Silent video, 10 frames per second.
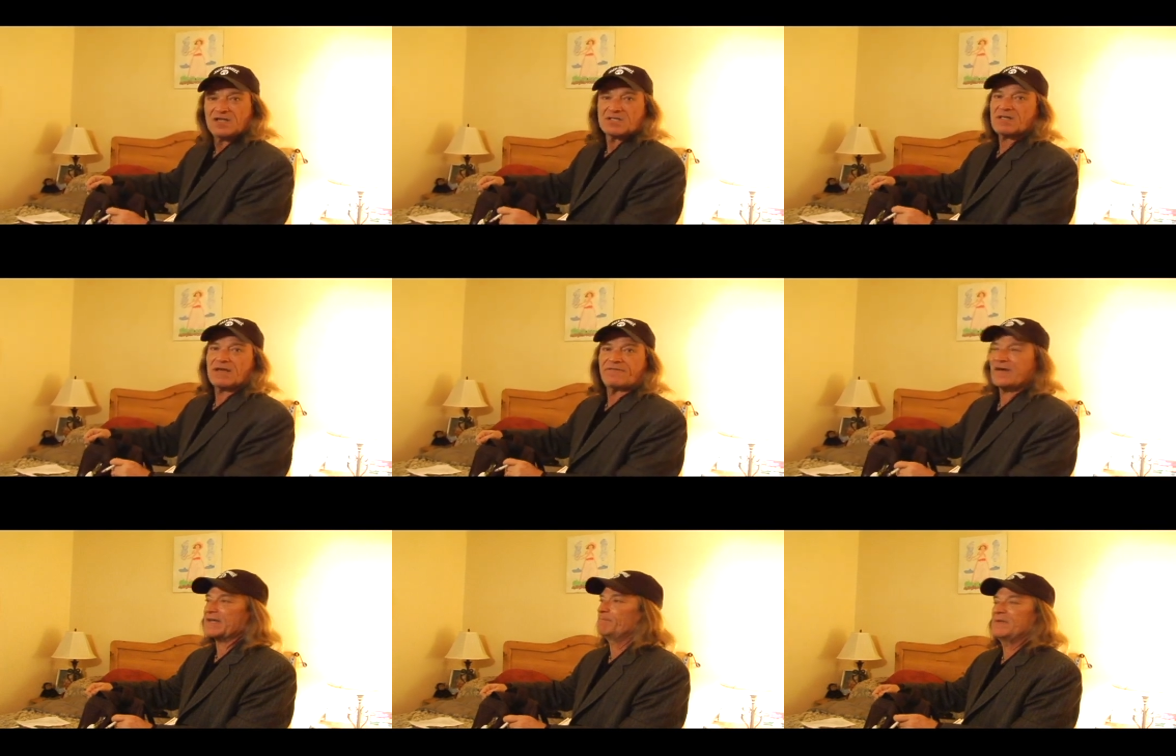Just like
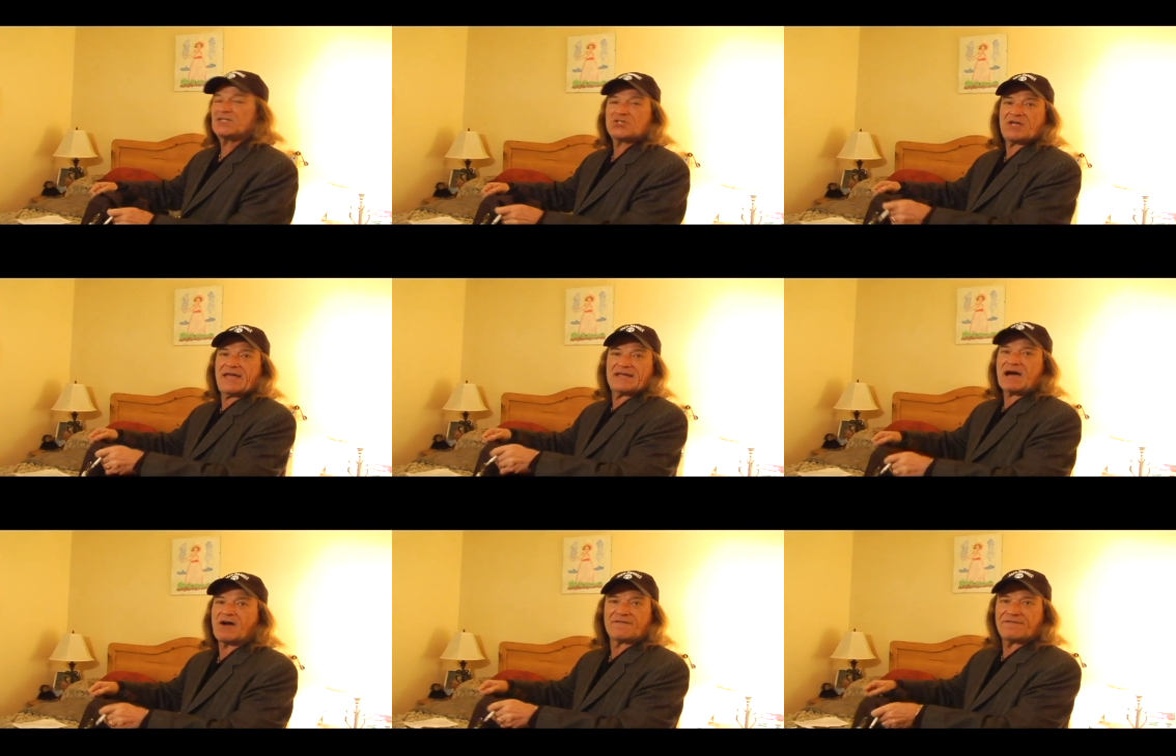fucking PGA
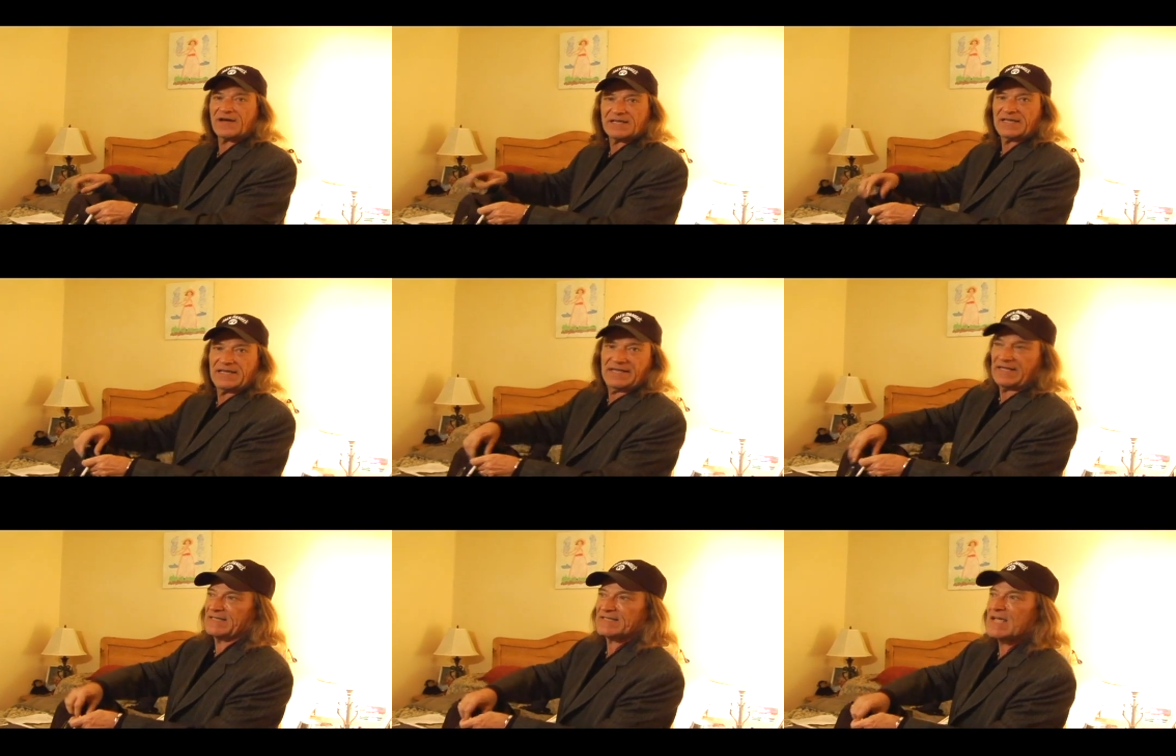are fucking
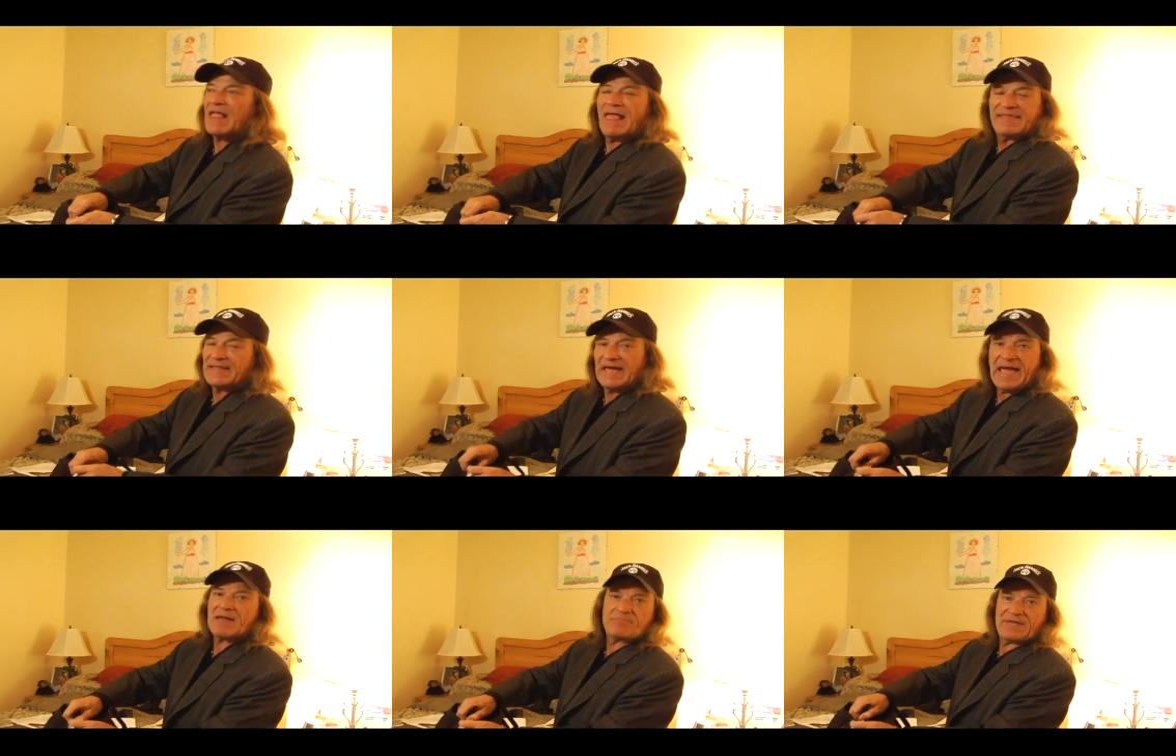idiots. The
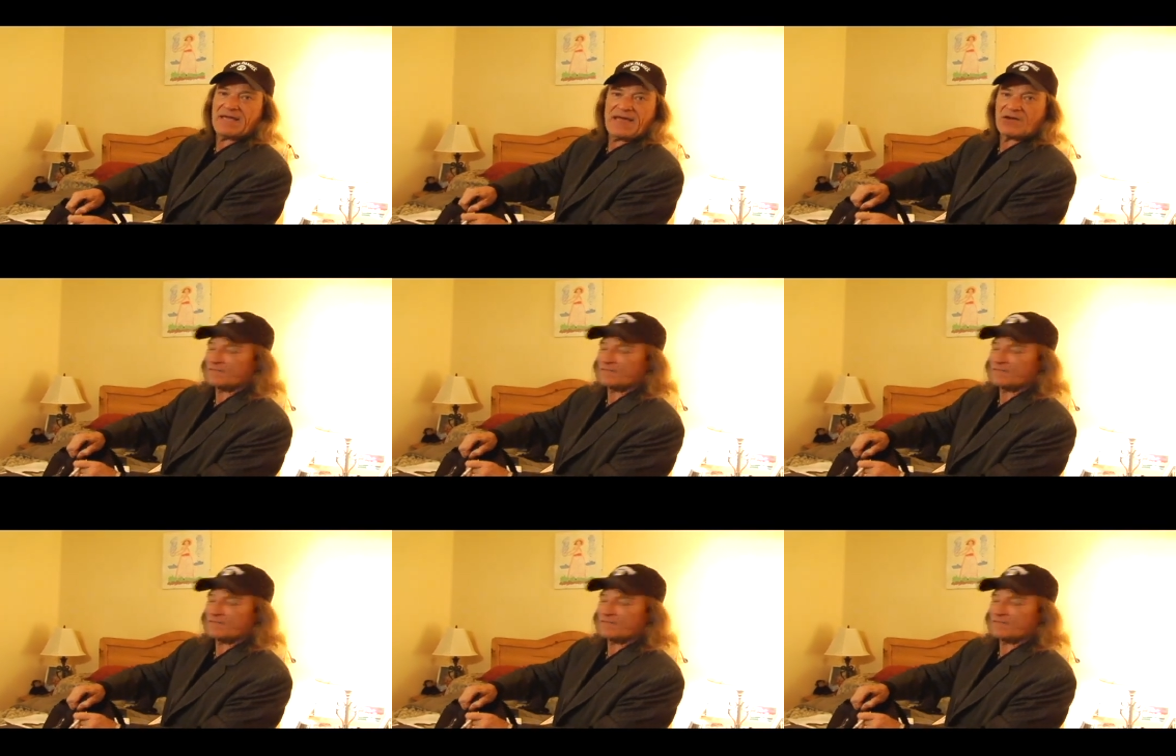NBA